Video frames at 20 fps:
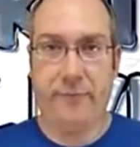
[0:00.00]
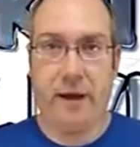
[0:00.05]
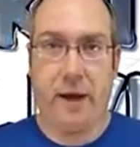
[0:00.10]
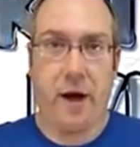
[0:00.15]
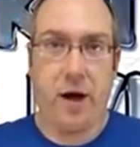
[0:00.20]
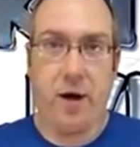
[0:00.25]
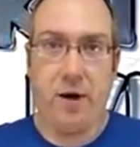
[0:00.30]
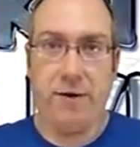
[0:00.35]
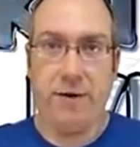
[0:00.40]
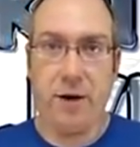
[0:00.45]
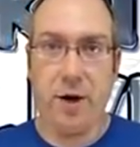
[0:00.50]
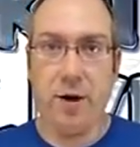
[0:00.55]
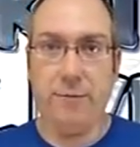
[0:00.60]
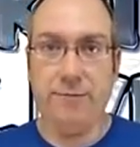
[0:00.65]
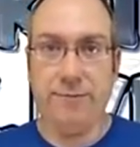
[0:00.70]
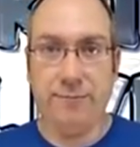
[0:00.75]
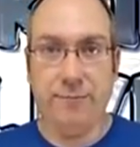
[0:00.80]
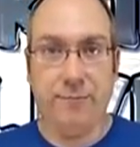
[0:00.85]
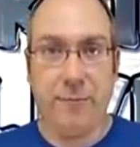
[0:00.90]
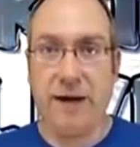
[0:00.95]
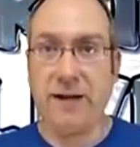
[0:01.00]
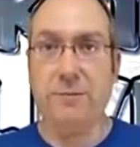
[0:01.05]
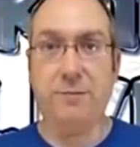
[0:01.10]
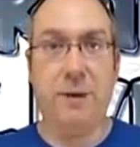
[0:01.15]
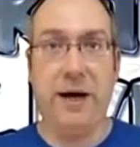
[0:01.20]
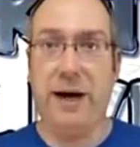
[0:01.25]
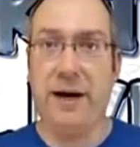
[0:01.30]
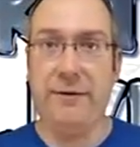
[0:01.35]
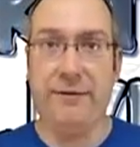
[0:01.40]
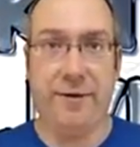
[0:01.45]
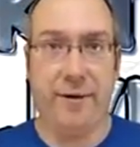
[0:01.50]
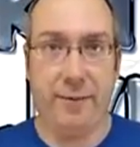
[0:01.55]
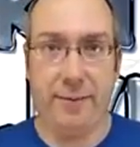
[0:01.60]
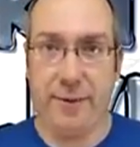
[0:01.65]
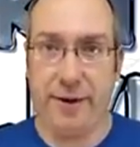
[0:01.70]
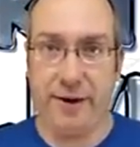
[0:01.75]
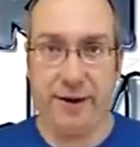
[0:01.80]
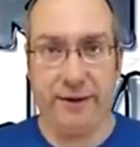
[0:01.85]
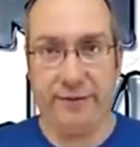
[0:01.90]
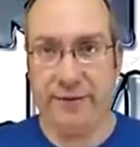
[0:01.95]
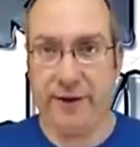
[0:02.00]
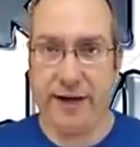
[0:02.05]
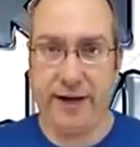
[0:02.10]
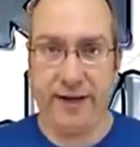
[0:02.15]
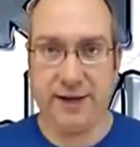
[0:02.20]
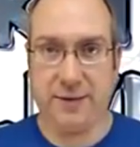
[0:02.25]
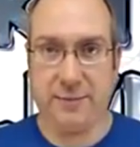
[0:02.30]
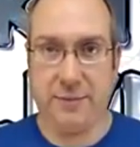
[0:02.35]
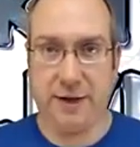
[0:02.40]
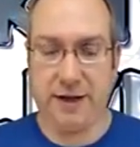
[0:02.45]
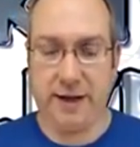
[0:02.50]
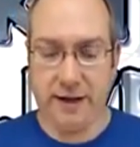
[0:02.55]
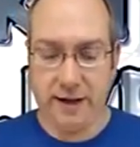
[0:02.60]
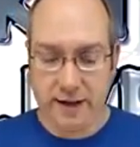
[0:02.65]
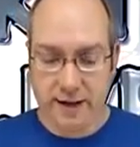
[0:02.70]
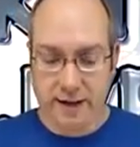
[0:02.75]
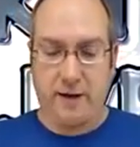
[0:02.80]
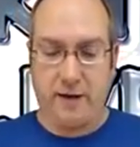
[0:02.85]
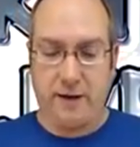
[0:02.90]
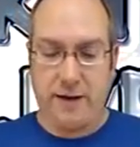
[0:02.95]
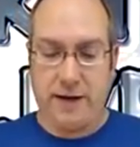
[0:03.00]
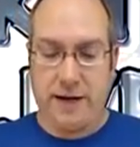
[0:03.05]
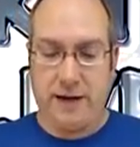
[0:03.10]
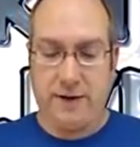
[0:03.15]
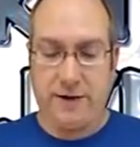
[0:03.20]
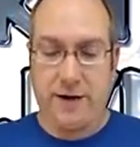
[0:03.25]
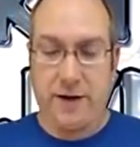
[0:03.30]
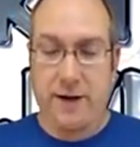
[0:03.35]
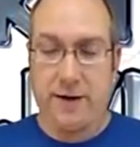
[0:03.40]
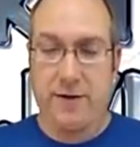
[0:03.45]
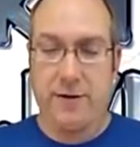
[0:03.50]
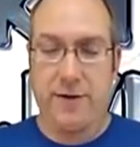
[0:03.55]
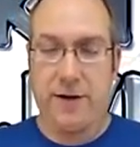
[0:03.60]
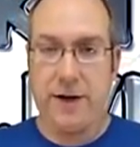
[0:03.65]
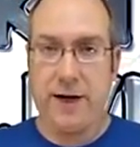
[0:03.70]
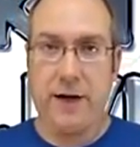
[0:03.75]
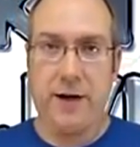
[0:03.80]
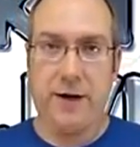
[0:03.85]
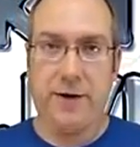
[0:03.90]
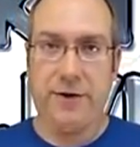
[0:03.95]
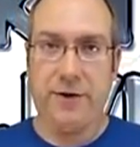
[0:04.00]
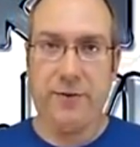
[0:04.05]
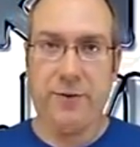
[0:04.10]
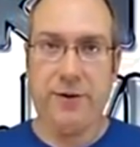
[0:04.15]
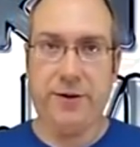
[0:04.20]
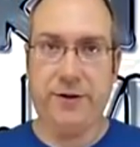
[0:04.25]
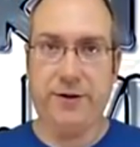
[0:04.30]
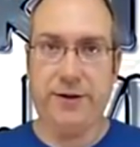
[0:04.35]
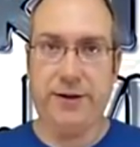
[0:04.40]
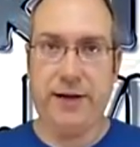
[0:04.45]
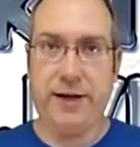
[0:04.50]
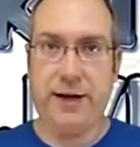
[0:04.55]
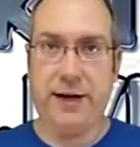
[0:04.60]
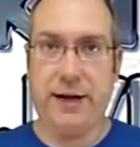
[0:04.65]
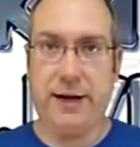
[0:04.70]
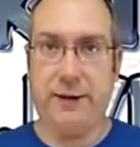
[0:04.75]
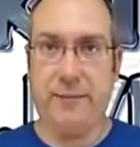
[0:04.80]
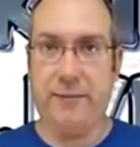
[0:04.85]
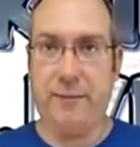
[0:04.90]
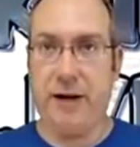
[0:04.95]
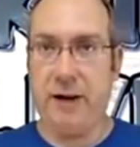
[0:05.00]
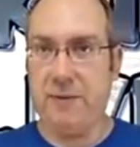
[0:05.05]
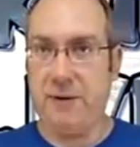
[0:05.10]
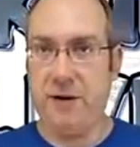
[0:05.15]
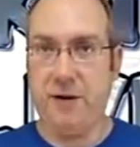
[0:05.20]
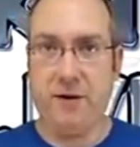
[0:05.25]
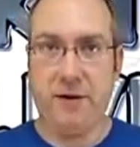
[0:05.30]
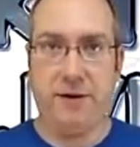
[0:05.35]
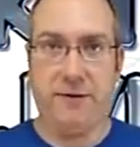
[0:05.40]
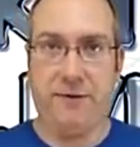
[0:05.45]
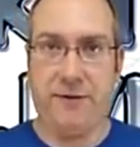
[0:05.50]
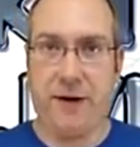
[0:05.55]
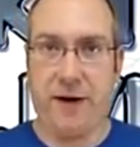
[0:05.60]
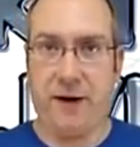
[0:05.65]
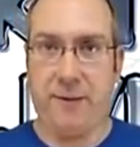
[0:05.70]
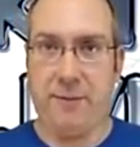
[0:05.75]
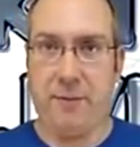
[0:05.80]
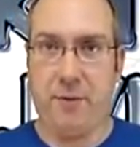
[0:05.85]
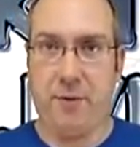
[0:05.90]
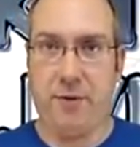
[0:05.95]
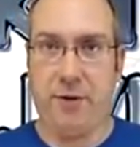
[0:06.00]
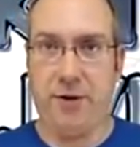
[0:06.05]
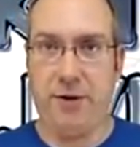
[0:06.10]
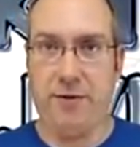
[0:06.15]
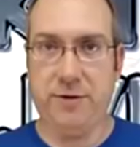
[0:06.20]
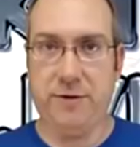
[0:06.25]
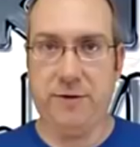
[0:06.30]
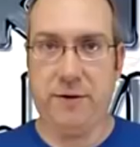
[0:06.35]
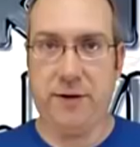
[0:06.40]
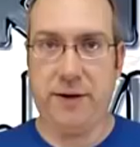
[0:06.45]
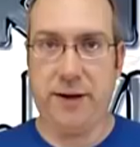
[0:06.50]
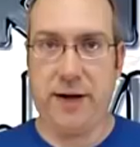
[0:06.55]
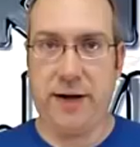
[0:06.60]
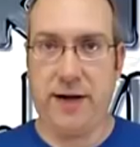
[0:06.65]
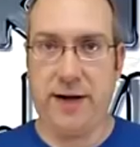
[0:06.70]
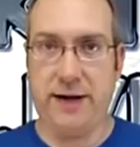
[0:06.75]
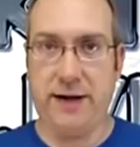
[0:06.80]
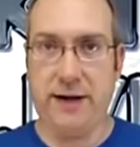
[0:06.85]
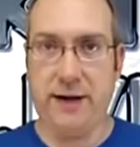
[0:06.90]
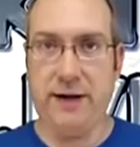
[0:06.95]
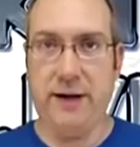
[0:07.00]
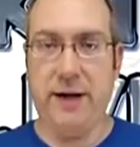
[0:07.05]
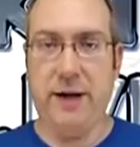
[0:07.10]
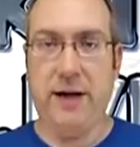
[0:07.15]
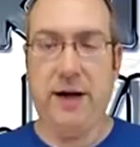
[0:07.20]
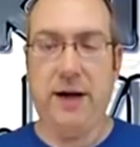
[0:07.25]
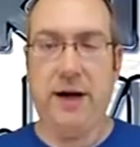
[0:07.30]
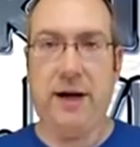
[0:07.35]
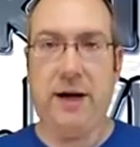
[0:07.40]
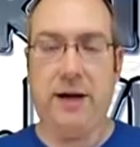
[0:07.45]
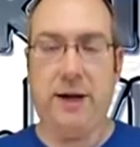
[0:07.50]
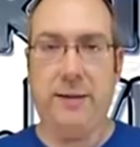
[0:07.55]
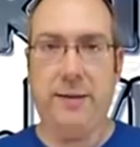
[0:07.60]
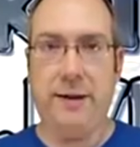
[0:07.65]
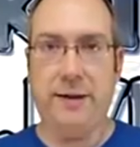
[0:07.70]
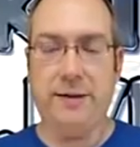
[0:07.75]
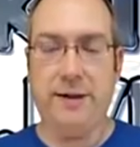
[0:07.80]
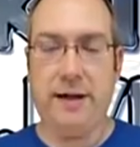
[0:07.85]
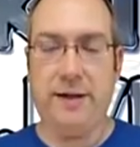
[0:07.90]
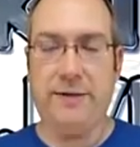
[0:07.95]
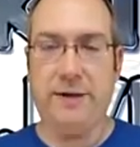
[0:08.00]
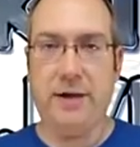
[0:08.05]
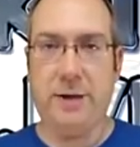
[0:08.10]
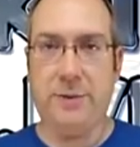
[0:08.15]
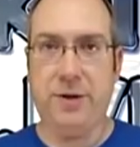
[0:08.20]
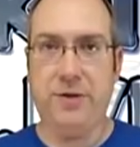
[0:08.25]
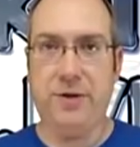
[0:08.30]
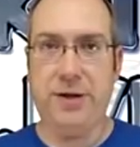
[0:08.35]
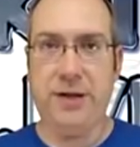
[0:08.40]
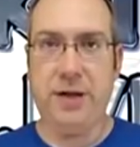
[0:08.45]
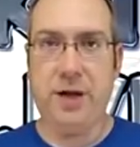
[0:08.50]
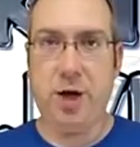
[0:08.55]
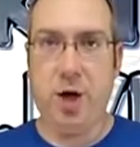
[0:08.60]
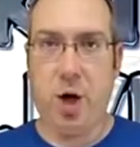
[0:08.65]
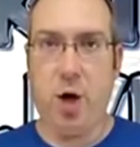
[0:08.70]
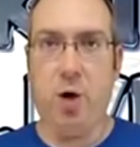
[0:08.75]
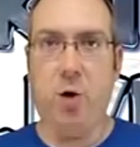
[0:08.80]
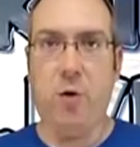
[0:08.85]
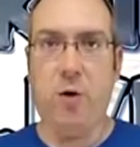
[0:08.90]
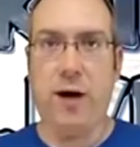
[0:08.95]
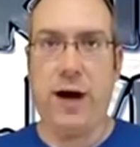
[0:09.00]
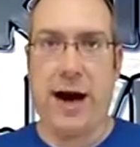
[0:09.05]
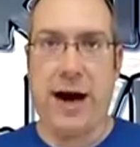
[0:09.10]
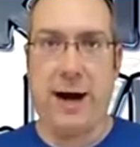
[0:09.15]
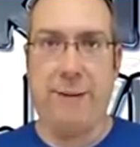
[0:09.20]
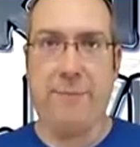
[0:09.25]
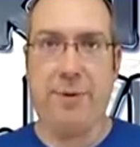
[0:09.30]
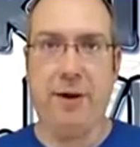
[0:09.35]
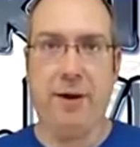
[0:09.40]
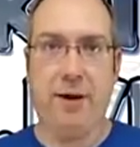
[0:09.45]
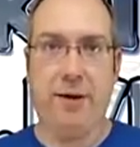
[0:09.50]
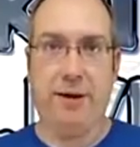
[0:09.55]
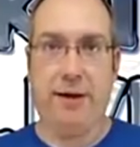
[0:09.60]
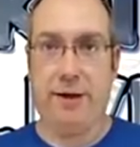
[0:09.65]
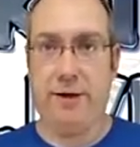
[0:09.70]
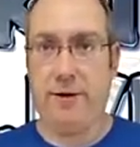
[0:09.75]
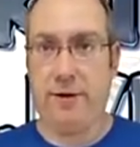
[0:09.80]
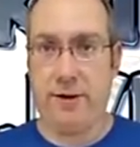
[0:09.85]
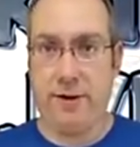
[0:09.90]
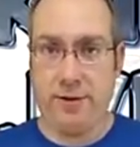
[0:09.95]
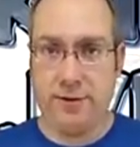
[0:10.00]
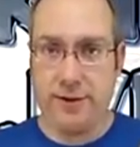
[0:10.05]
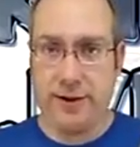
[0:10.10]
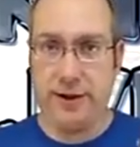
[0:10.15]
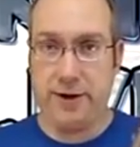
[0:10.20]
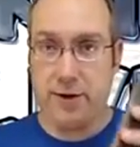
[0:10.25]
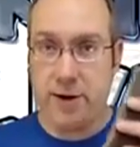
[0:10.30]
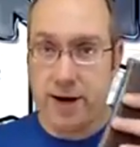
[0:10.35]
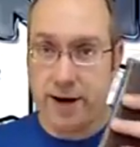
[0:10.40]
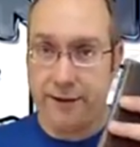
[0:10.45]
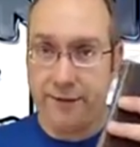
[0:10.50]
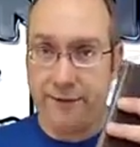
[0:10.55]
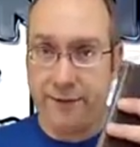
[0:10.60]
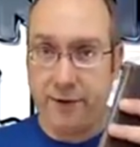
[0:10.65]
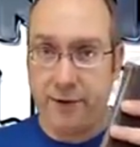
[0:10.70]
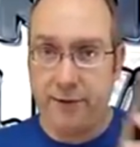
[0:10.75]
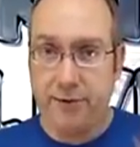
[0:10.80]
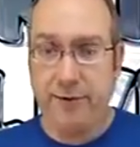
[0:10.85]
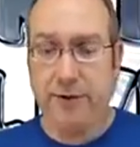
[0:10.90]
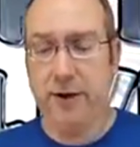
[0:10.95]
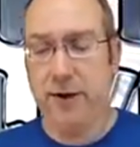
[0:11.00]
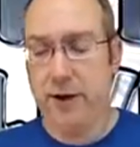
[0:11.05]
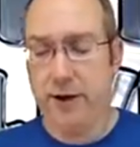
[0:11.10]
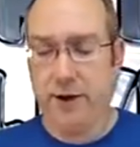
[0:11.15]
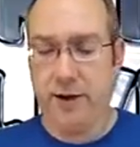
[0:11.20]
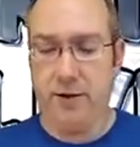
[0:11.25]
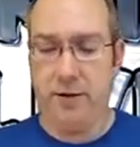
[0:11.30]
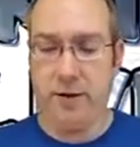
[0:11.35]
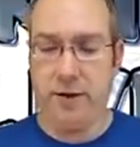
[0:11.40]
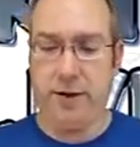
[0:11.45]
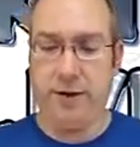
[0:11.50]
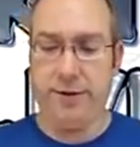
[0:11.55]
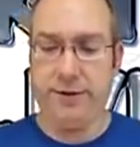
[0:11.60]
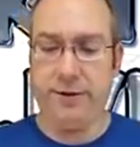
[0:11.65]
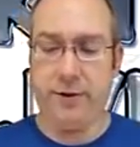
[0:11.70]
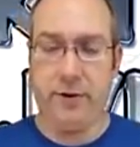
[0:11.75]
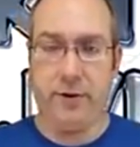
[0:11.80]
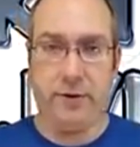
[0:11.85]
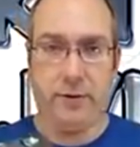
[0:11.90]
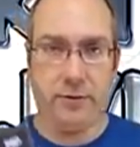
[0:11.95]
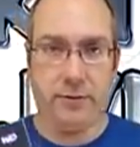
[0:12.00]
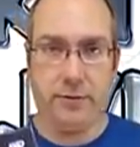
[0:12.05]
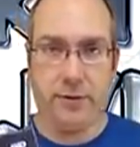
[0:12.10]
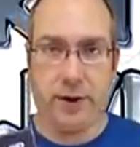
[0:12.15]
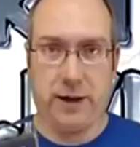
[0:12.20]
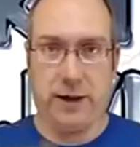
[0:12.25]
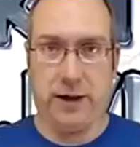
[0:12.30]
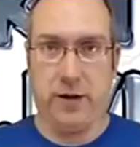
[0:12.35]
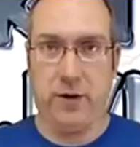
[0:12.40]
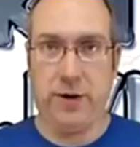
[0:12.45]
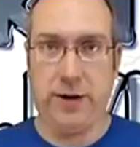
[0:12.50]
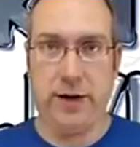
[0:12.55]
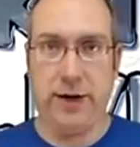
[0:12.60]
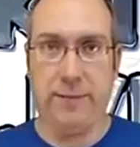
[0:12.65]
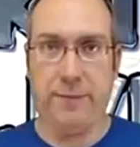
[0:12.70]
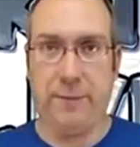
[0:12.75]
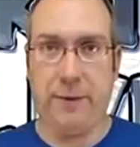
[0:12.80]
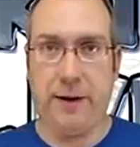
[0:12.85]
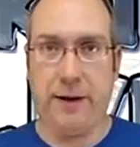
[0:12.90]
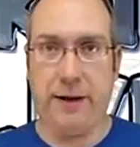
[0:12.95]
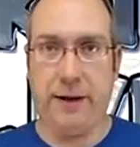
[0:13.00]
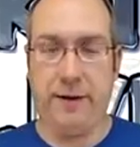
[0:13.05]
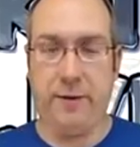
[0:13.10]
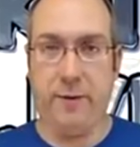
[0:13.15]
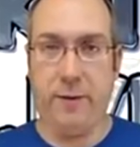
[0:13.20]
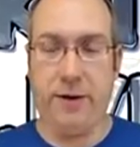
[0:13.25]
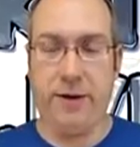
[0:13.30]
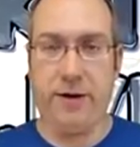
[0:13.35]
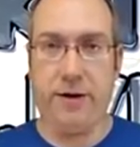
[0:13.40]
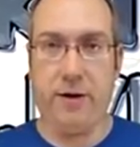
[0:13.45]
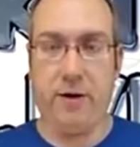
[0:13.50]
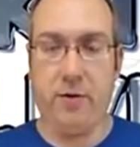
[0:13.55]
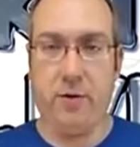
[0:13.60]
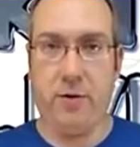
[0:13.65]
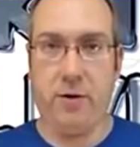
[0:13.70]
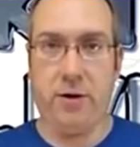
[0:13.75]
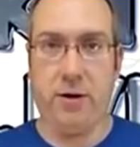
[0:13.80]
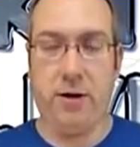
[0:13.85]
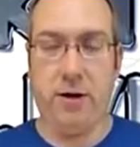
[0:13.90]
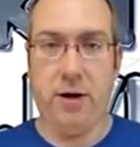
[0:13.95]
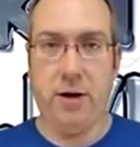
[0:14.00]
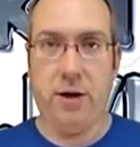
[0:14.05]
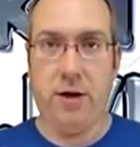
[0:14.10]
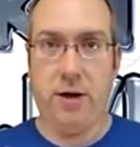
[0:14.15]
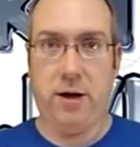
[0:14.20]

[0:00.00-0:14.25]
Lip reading: they're the best bang for the buck, if you ask me. Now, the other thing I also would say, and maybe you're going to find more use of it than I did, is they have a WD Go app that you can use on your iPhone. You can also hook it up with your